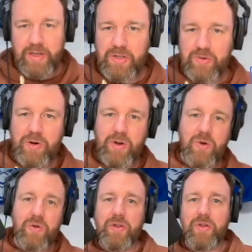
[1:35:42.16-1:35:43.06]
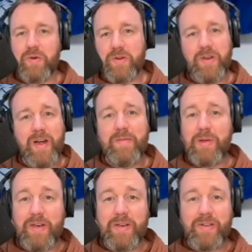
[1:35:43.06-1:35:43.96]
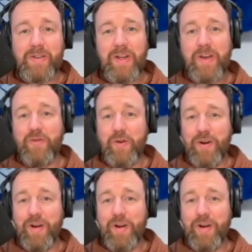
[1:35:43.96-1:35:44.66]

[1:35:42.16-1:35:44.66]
just went cold at the worst time because for a